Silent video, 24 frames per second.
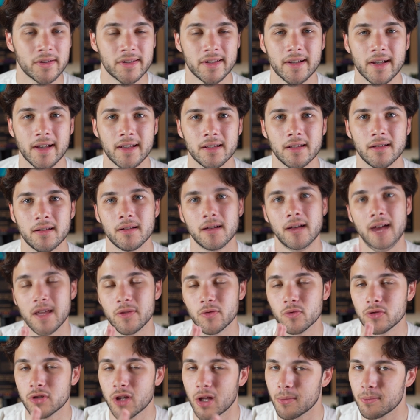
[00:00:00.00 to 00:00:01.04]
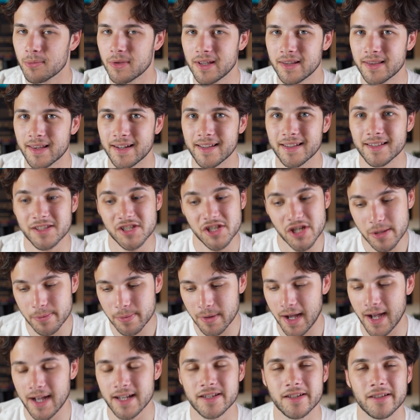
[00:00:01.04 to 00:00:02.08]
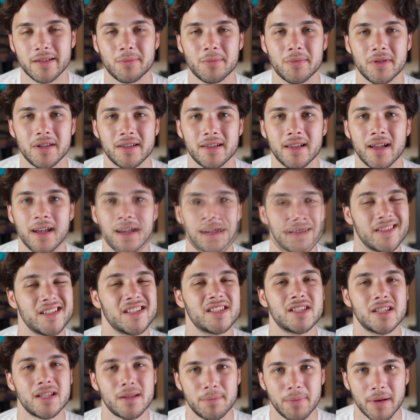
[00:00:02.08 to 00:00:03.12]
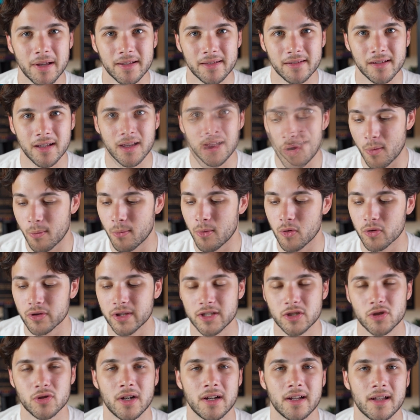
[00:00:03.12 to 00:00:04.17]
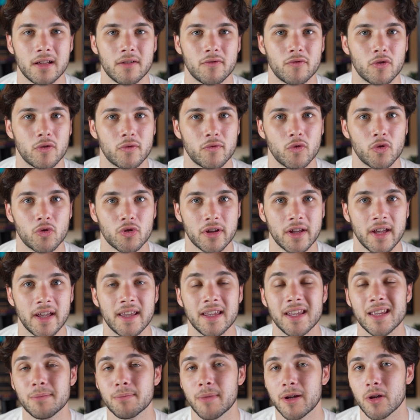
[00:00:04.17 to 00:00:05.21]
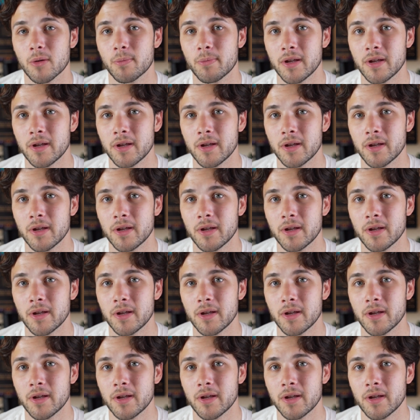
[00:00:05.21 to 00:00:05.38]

once again, I do not mean that it's cheap, I just mean that it's the cheapest combo that you can get for 4K in my